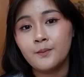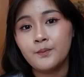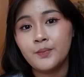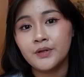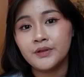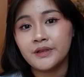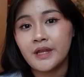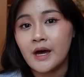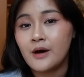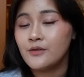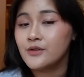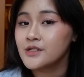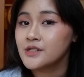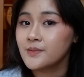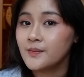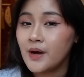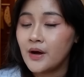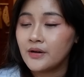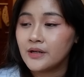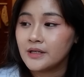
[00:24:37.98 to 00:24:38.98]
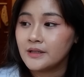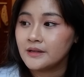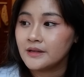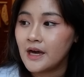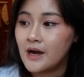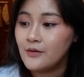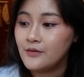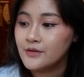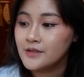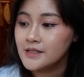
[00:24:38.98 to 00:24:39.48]
But that was about it.
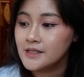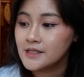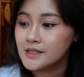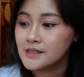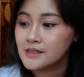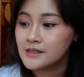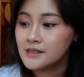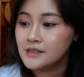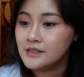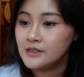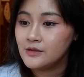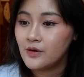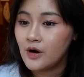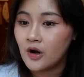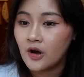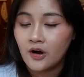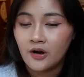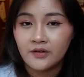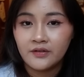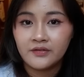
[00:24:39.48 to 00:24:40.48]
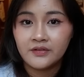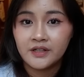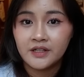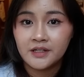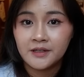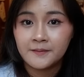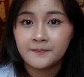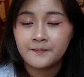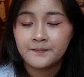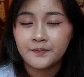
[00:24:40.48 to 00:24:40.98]
That was Sejiwa
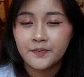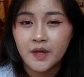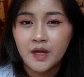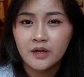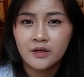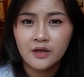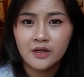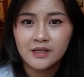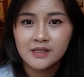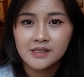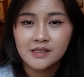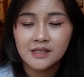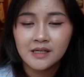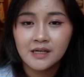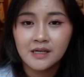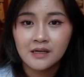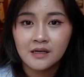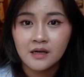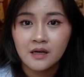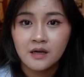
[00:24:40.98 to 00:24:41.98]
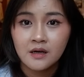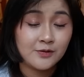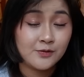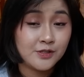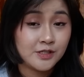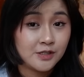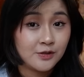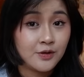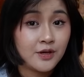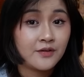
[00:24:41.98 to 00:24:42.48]
Coffee. And honestly, it
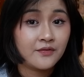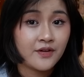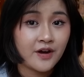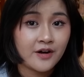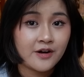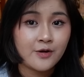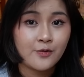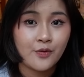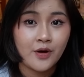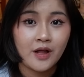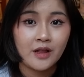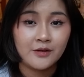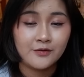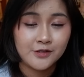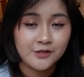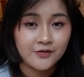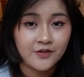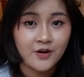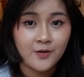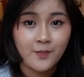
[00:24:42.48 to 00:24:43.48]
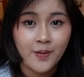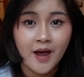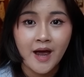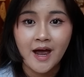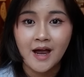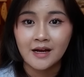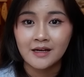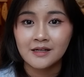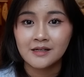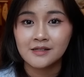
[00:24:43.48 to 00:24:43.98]
was doing very well. It was very
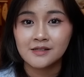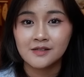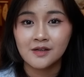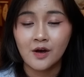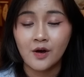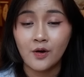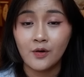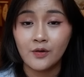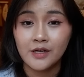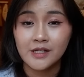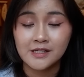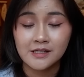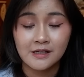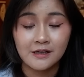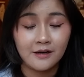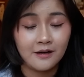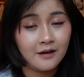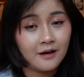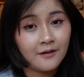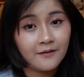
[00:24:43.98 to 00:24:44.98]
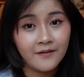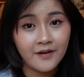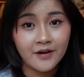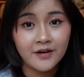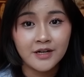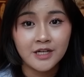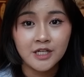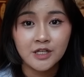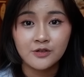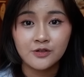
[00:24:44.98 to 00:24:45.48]
packed. So it's a
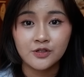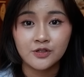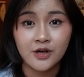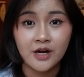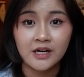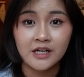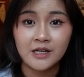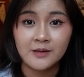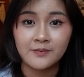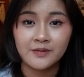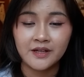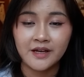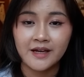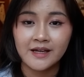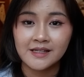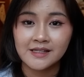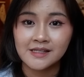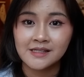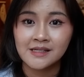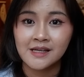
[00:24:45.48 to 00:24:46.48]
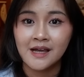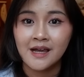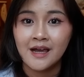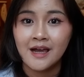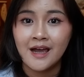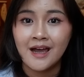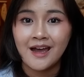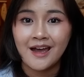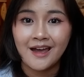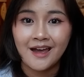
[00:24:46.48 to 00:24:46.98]
very new trendy place
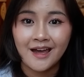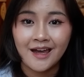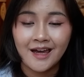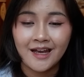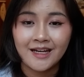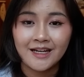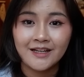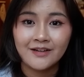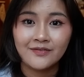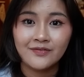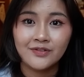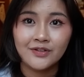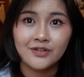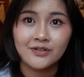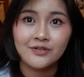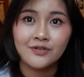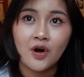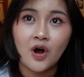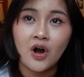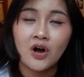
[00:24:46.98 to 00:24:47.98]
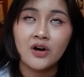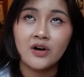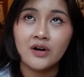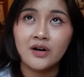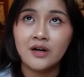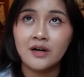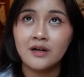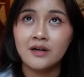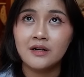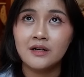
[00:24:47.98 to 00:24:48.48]
and if you
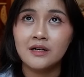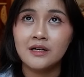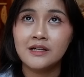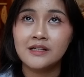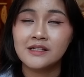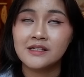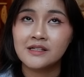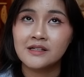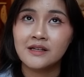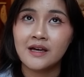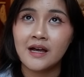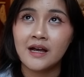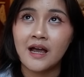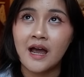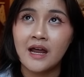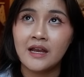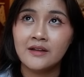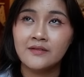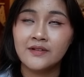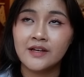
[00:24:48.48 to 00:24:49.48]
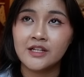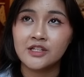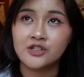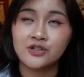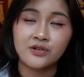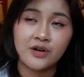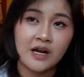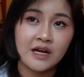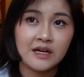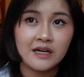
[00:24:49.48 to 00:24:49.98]
are into that kind of like
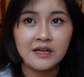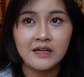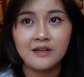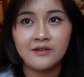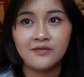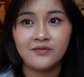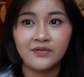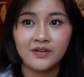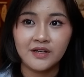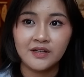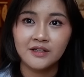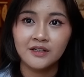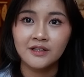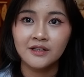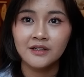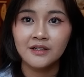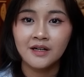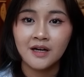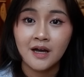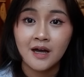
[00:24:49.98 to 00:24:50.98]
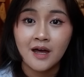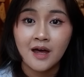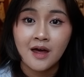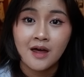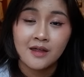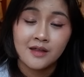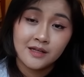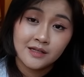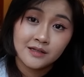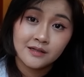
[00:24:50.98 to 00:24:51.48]
trendy feel
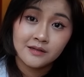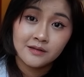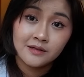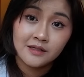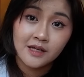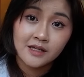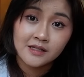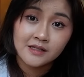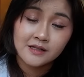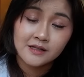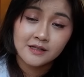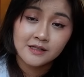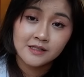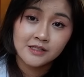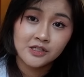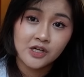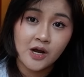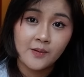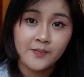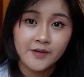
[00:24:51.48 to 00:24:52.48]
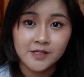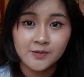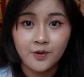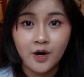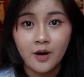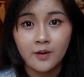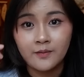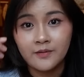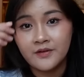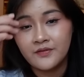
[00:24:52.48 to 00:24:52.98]
then that this shop is
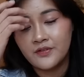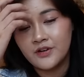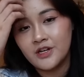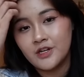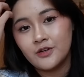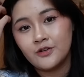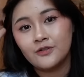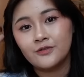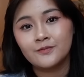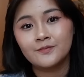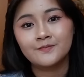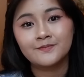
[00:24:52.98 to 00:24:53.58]
probably for you